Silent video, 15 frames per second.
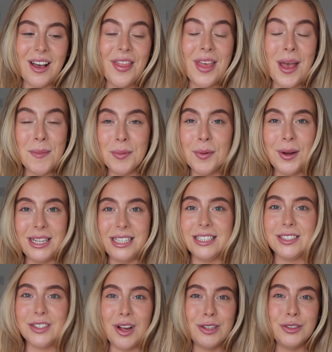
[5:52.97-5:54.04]
Their
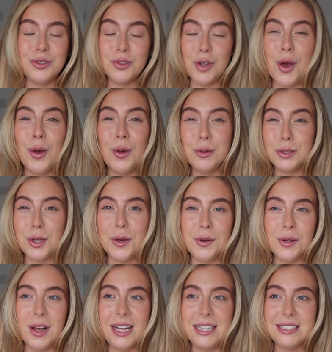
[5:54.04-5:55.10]
prints are so, so
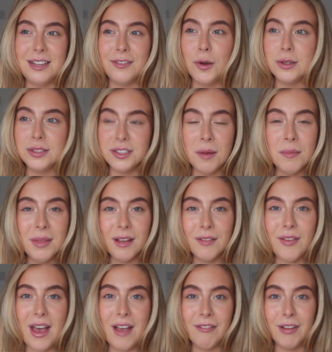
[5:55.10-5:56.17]
nice. They've got something
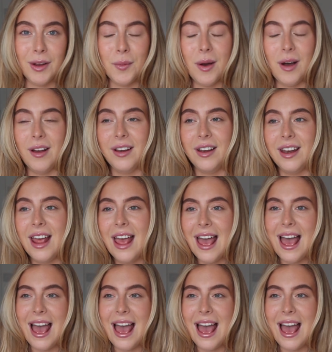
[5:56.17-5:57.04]
for everyone.